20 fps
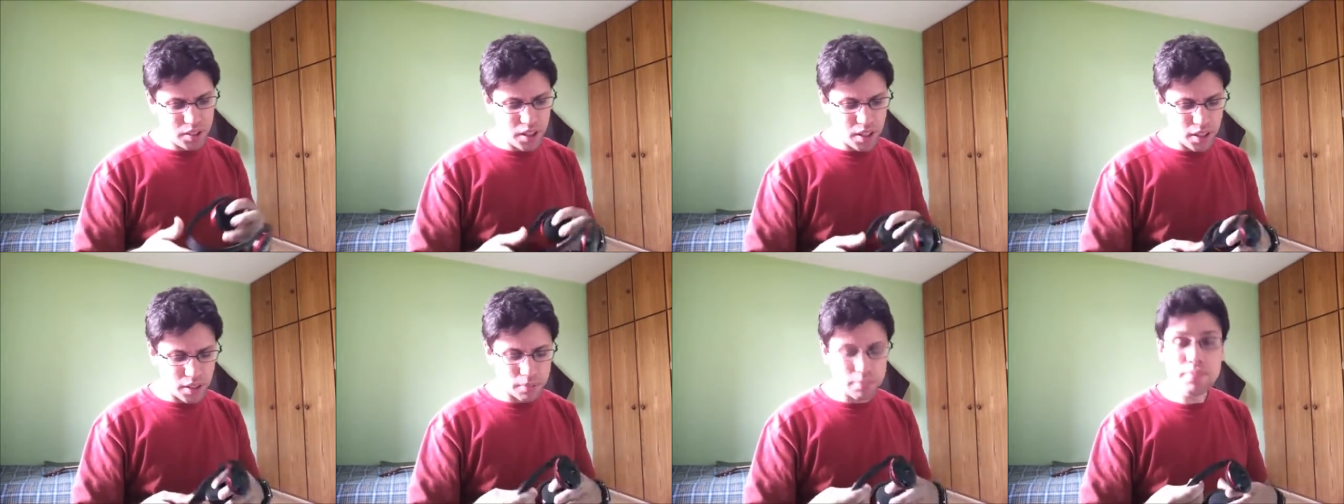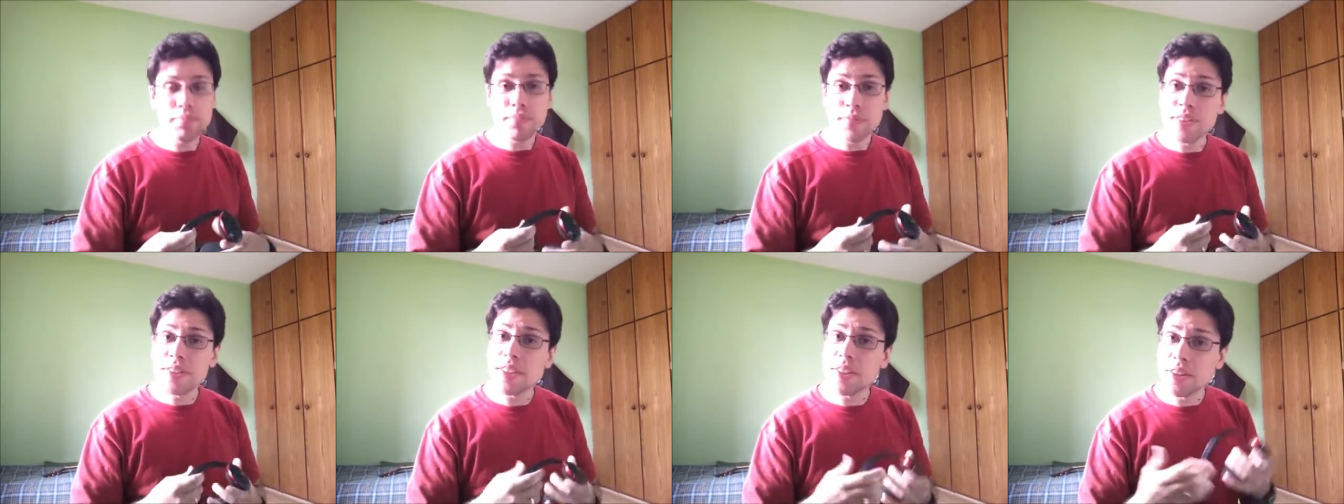yeah,
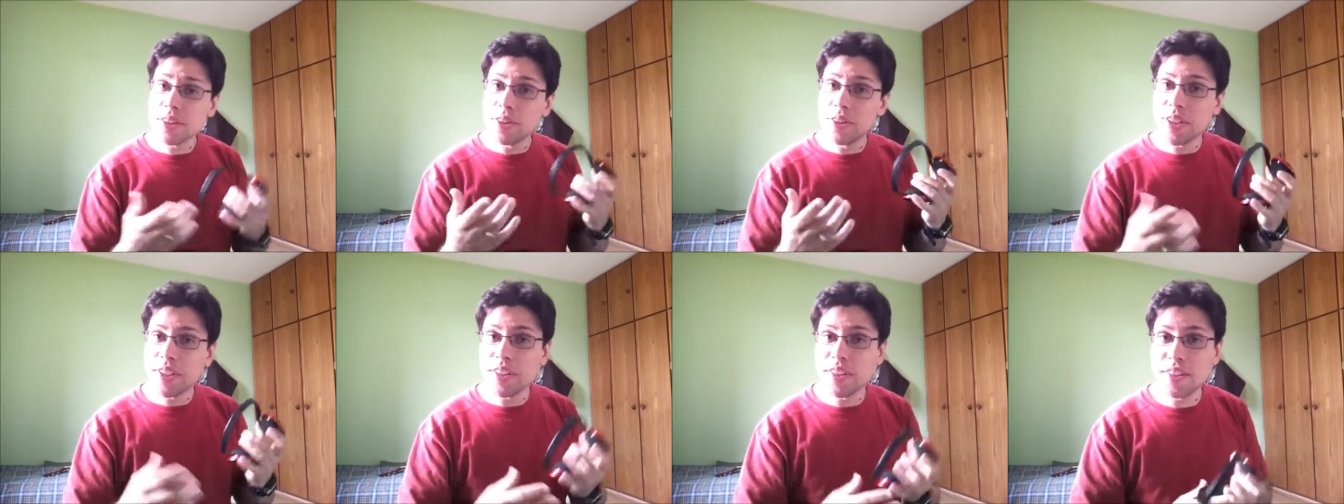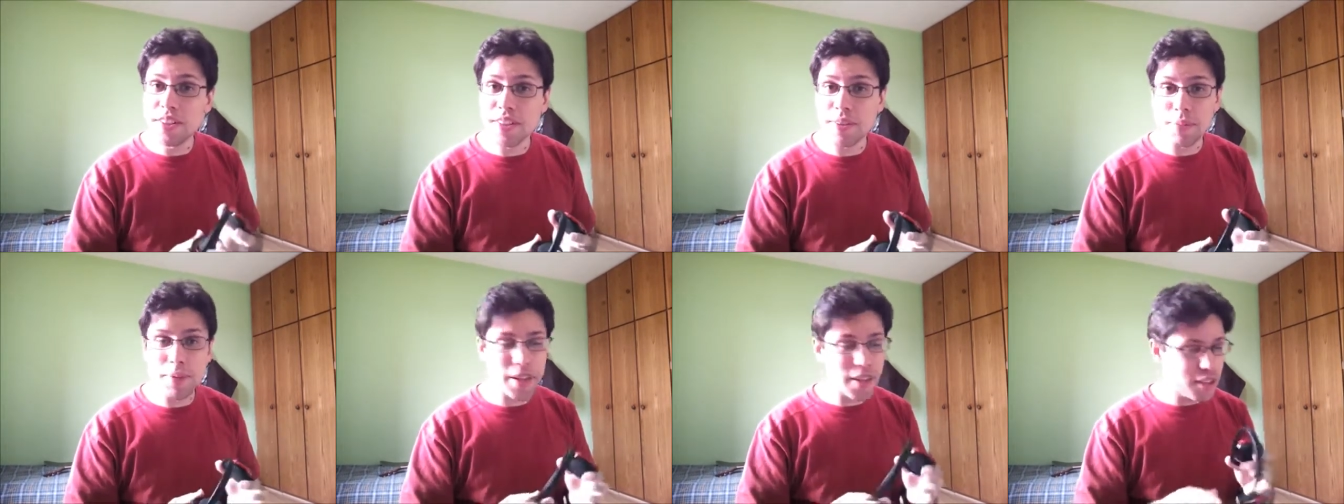it's a good
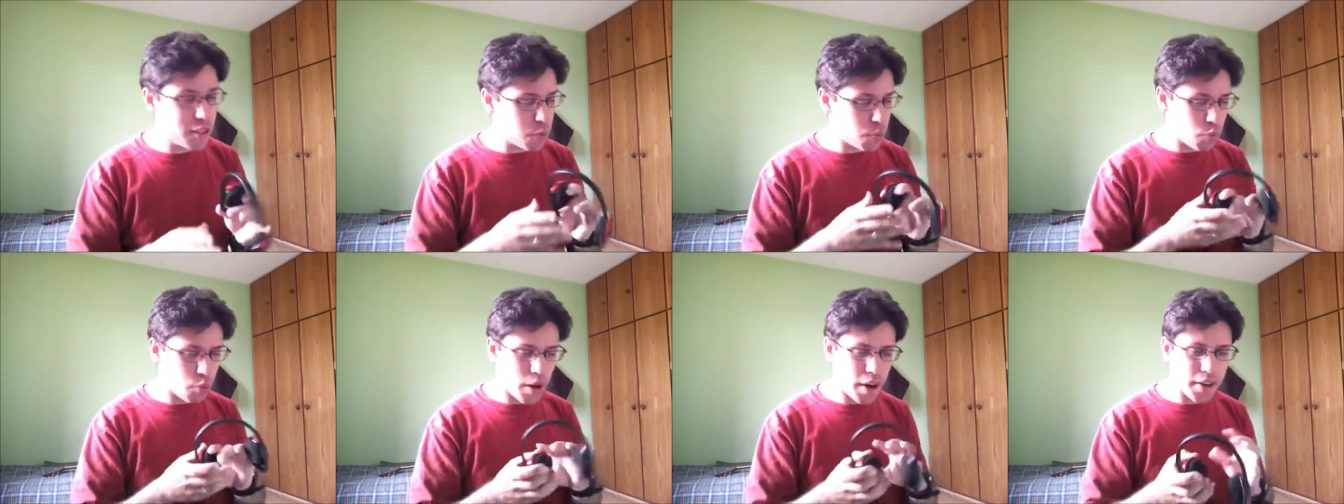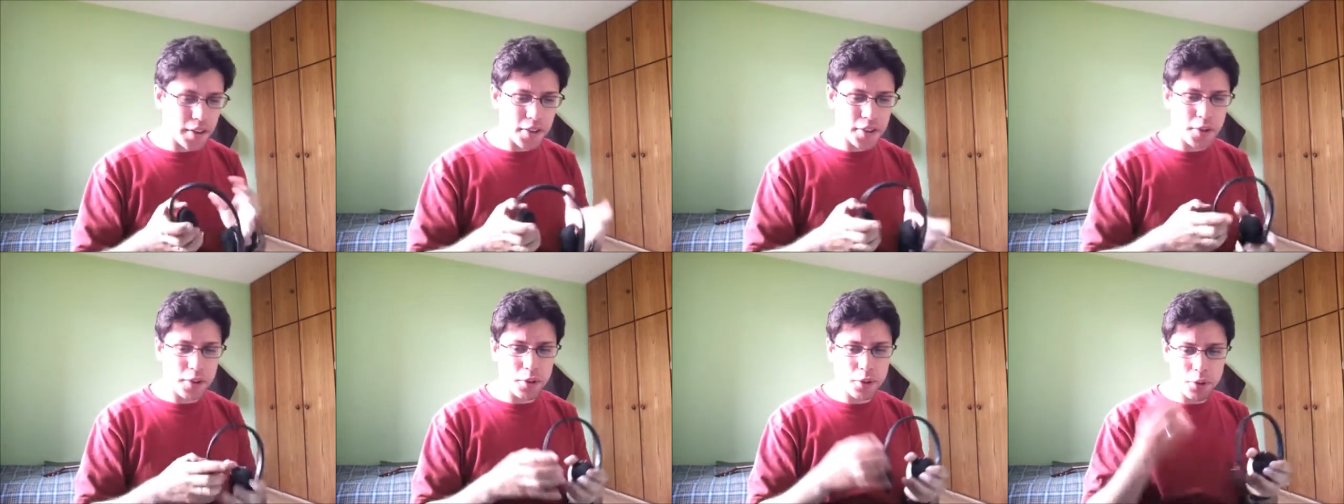idea, man. It's
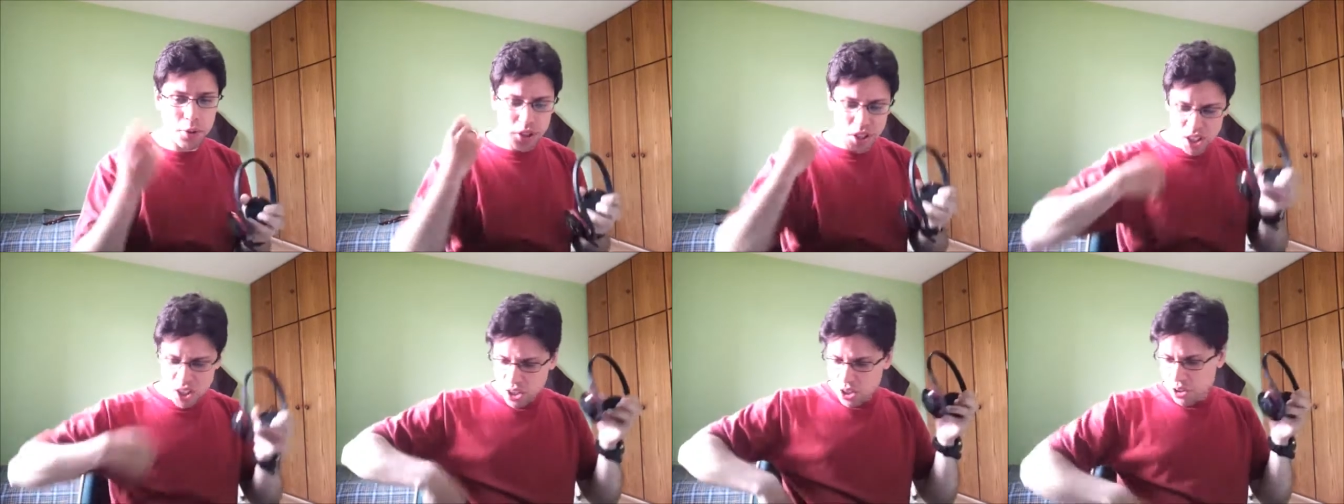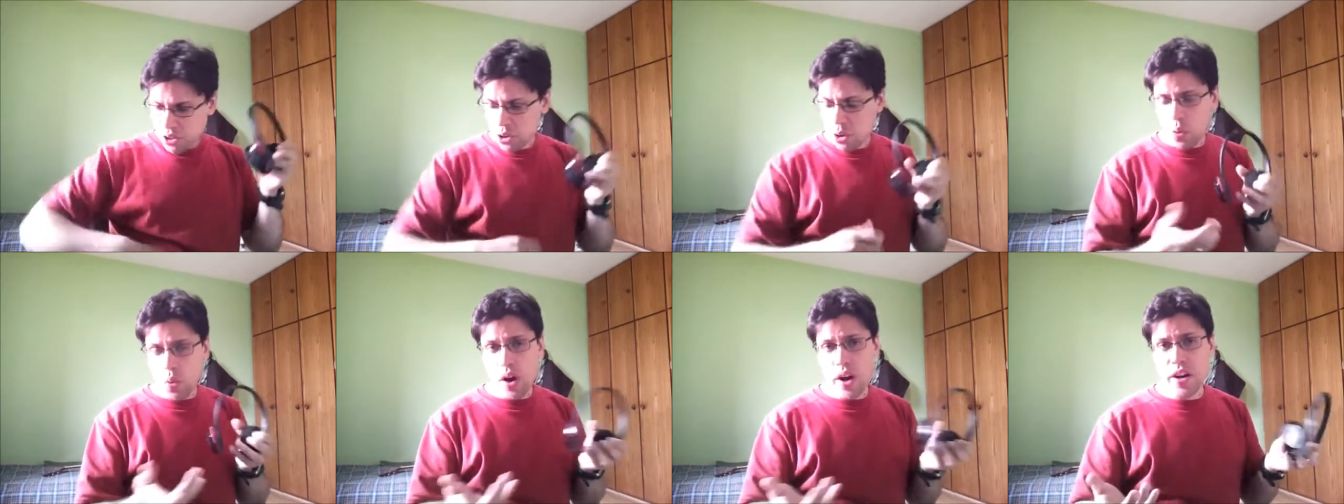practical,
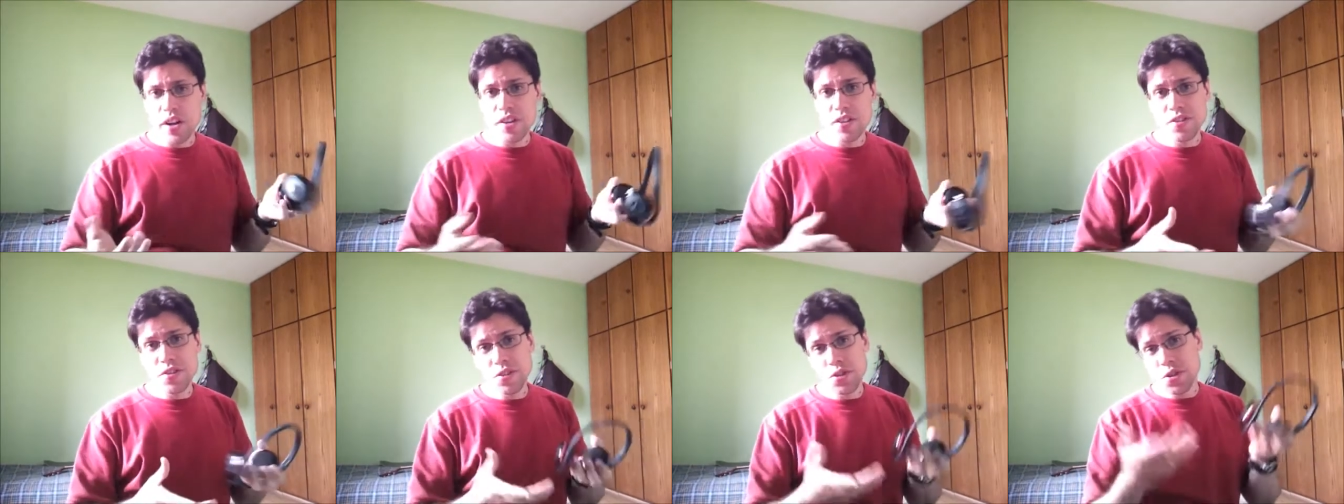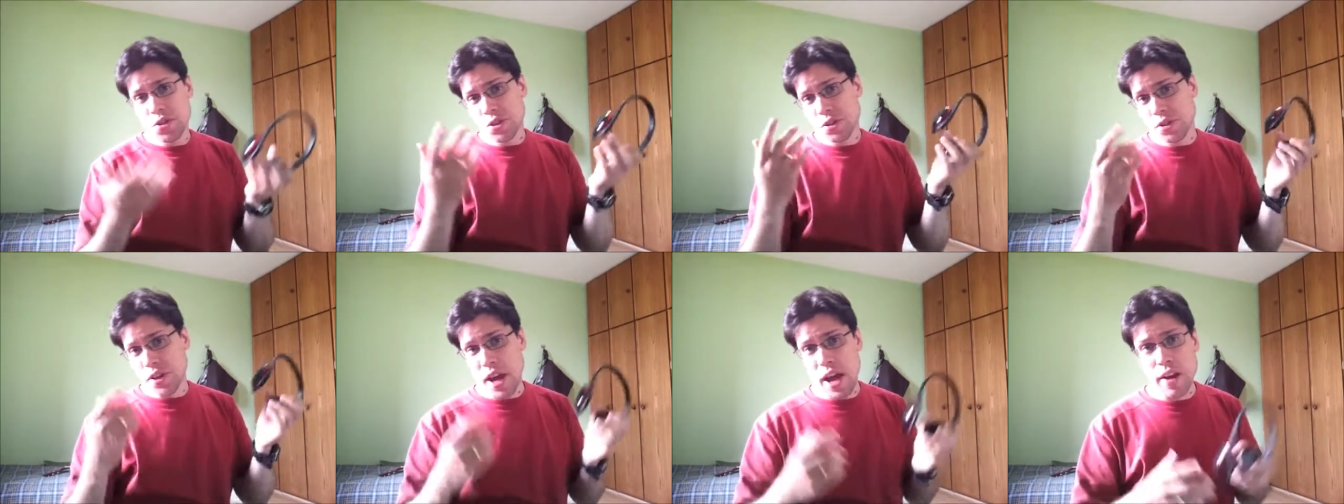no wires, you
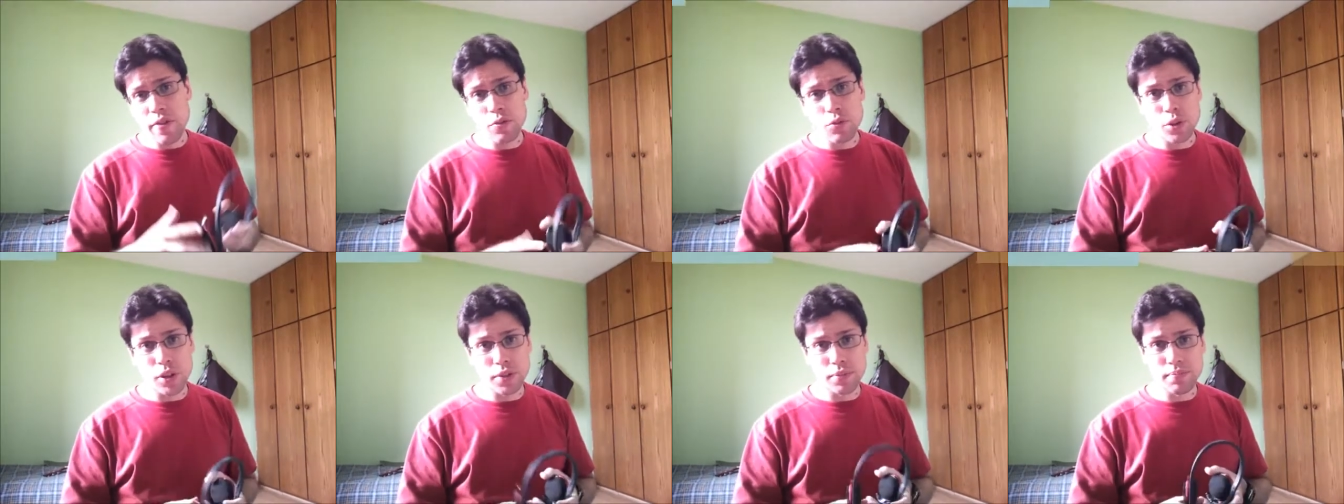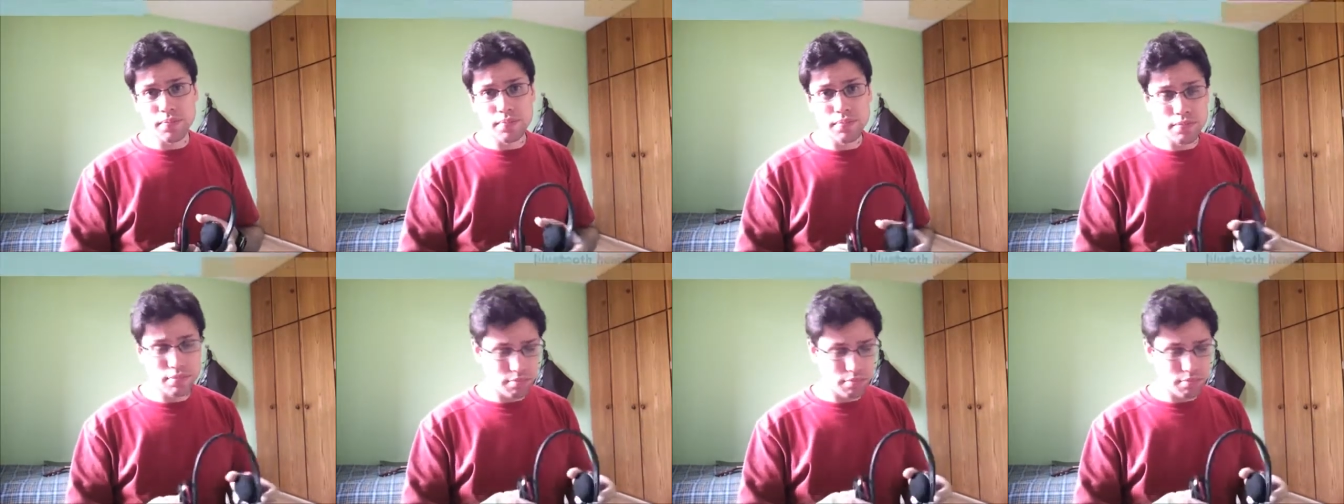should have one.